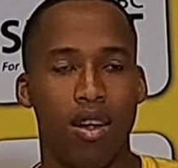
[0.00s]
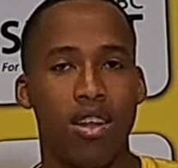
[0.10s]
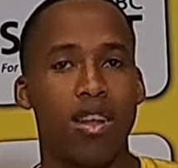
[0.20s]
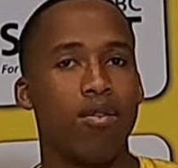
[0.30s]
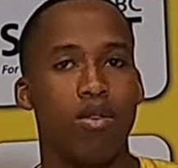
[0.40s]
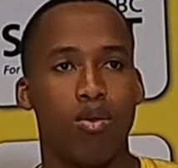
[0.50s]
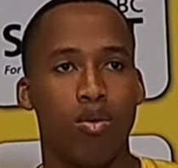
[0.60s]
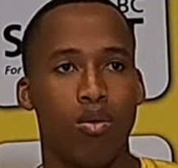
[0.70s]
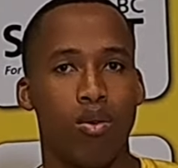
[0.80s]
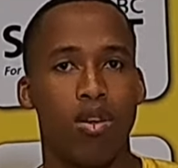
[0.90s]
and give it
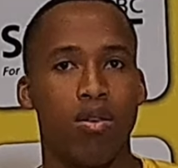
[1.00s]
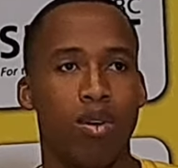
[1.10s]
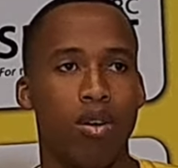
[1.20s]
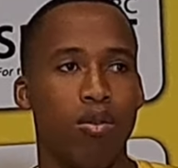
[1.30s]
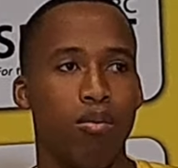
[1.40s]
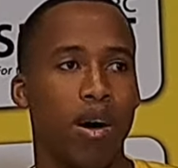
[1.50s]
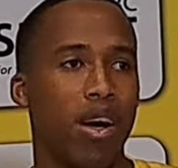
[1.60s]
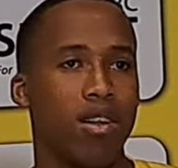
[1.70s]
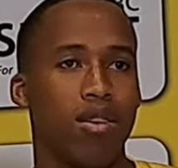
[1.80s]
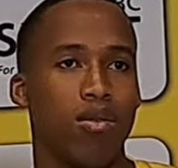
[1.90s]
to you and you cannot
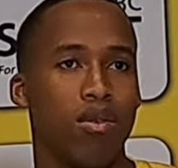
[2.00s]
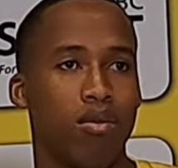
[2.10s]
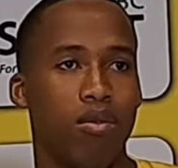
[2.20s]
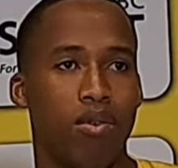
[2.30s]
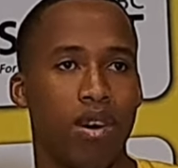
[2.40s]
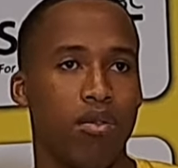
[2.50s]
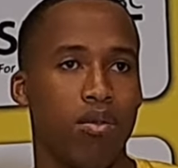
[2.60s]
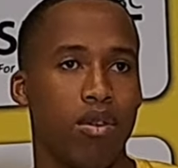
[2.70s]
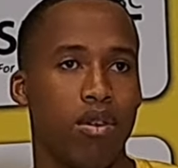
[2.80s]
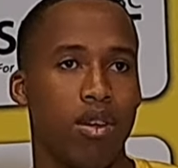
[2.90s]
buy it, you have to fight
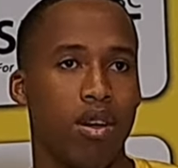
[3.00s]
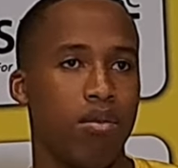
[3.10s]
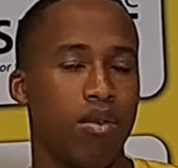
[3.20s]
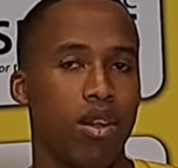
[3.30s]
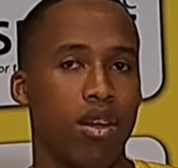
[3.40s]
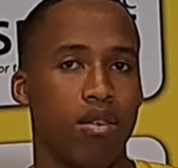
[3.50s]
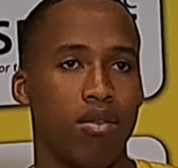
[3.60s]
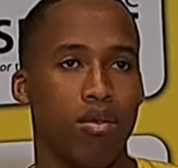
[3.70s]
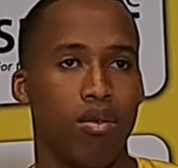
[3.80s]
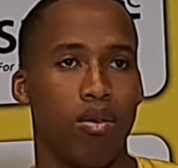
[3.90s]
for it every day.
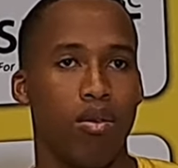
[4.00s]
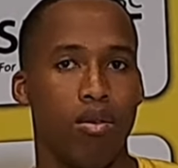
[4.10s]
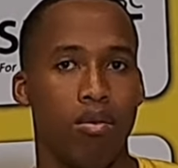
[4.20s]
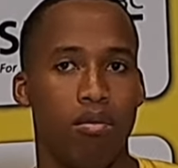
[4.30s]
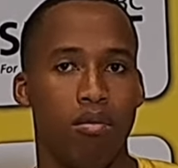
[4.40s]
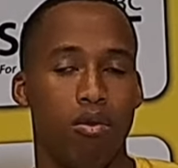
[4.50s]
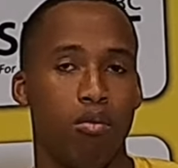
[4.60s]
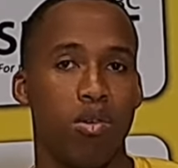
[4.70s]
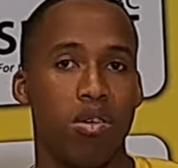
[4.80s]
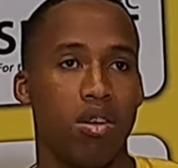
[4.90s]
So
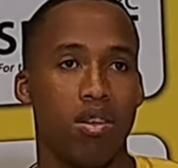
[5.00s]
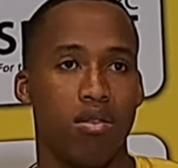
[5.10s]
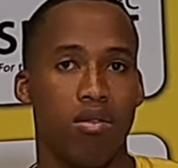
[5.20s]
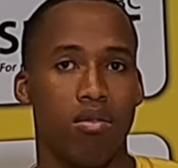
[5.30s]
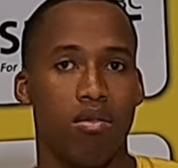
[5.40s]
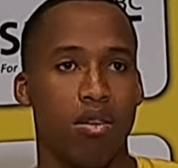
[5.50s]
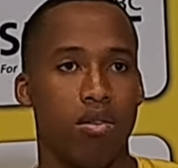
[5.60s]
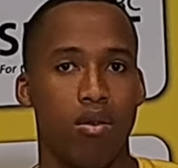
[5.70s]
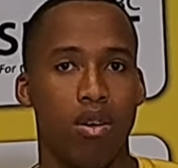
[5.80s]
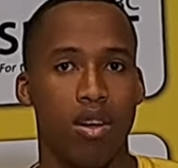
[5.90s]
for me that's
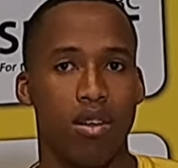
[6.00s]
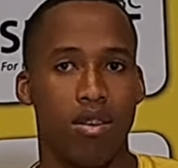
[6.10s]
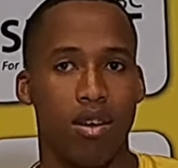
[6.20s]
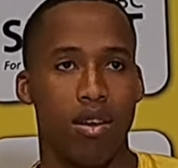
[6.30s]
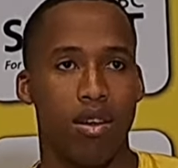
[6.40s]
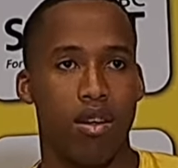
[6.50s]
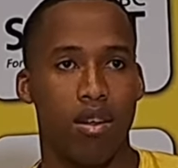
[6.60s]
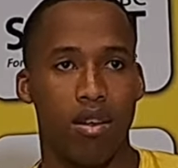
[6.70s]
that's all I can say.